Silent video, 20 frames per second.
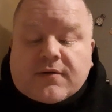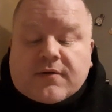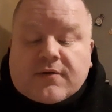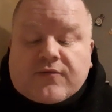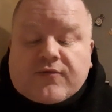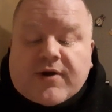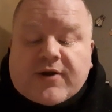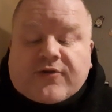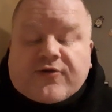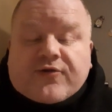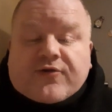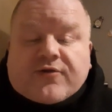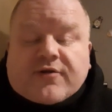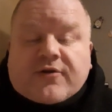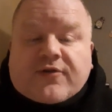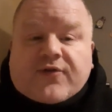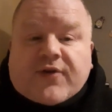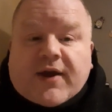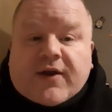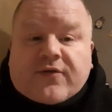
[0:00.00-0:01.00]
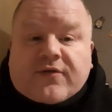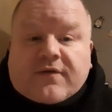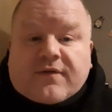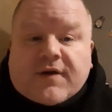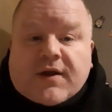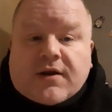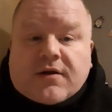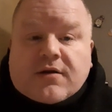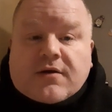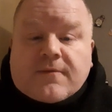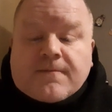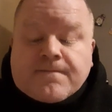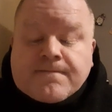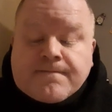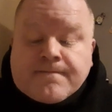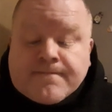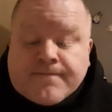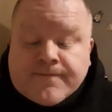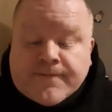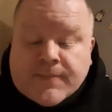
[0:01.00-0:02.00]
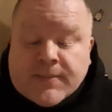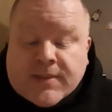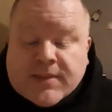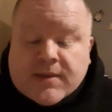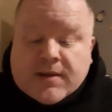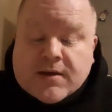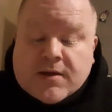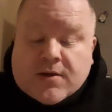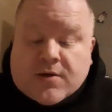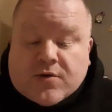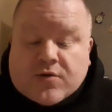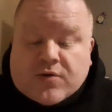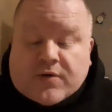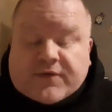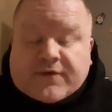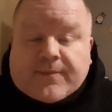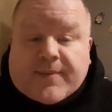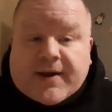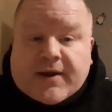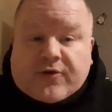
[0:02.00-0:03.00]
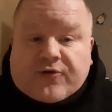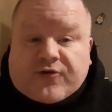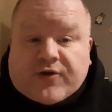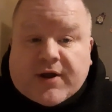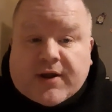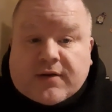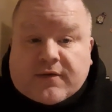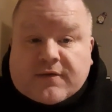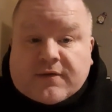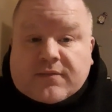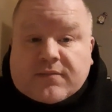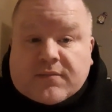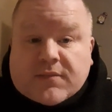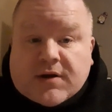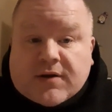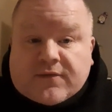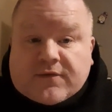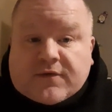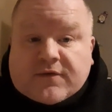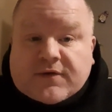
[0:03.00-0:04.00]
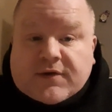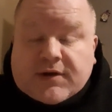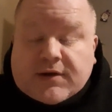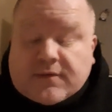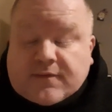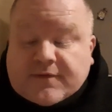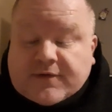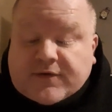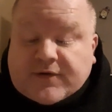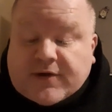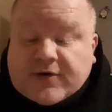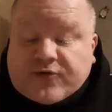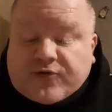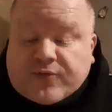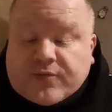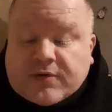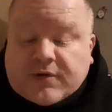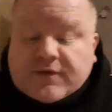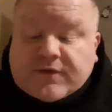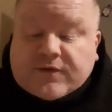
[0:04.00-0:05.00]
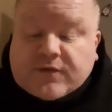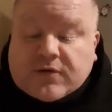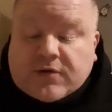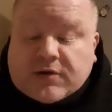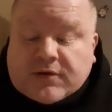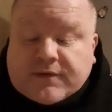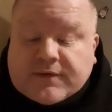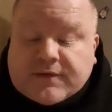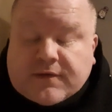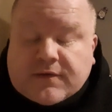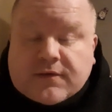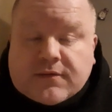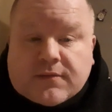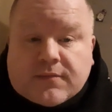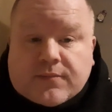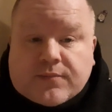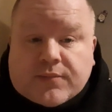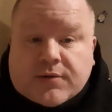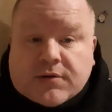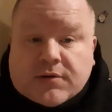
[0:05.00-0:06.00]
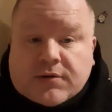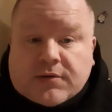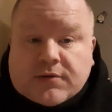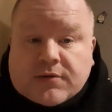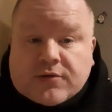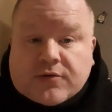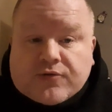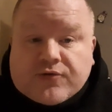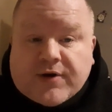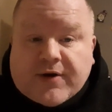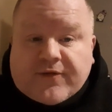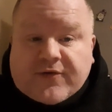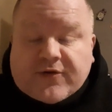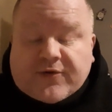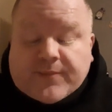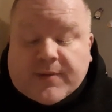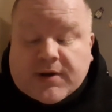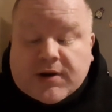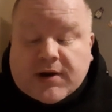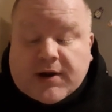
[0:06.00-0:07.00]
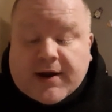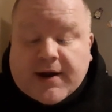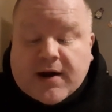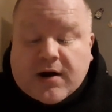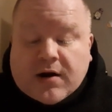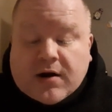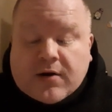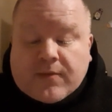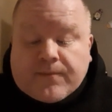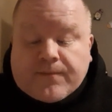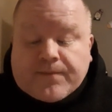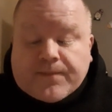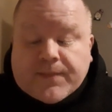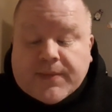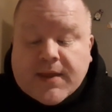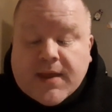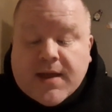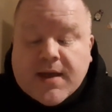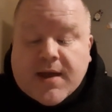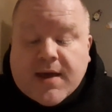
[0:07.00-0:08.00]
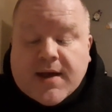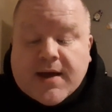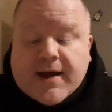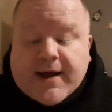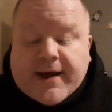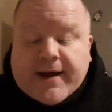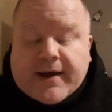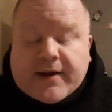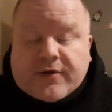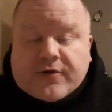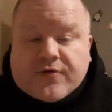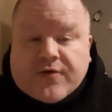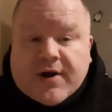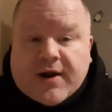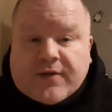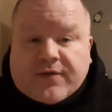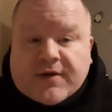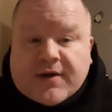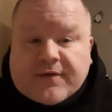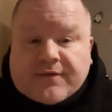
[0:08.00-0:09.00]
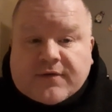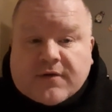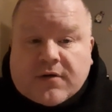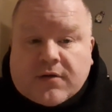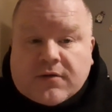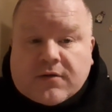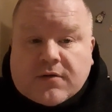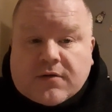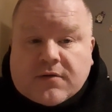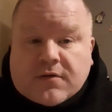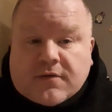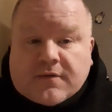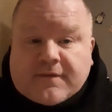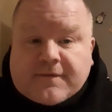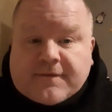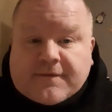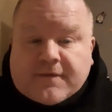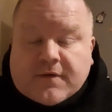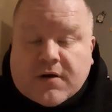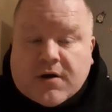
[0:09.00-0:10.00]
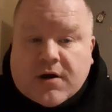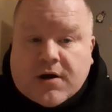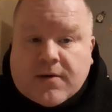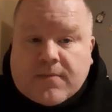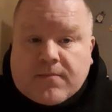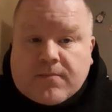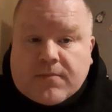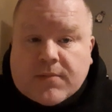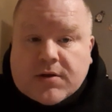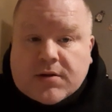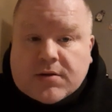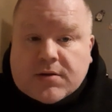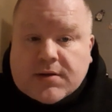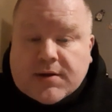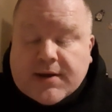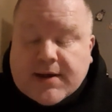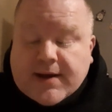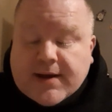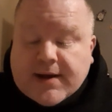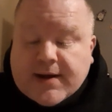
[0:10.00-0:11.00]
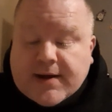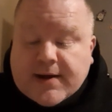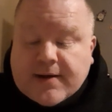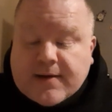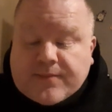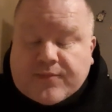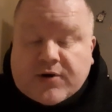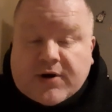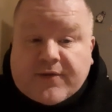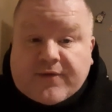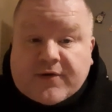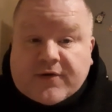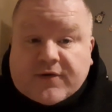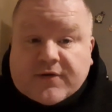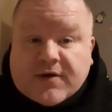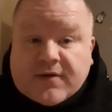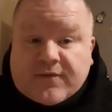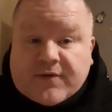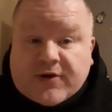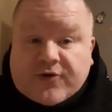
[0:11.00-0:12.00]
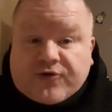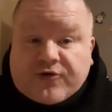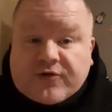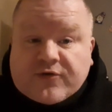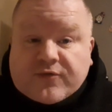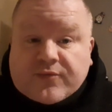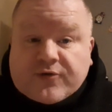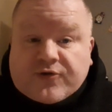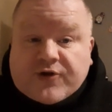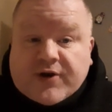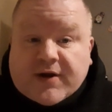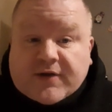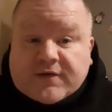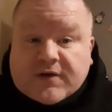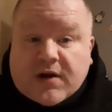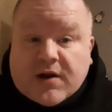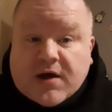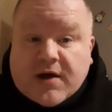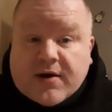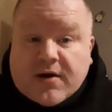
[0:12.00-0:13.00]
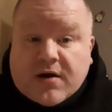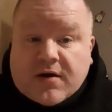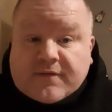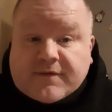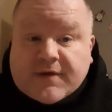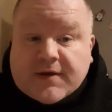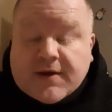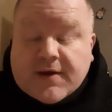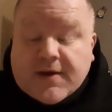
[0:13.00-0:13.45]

registered sex offender who has a penchant, obviously, for sexual assault, but grievous bodily harm and grand theft auto from previous convictions, which he has a lot of.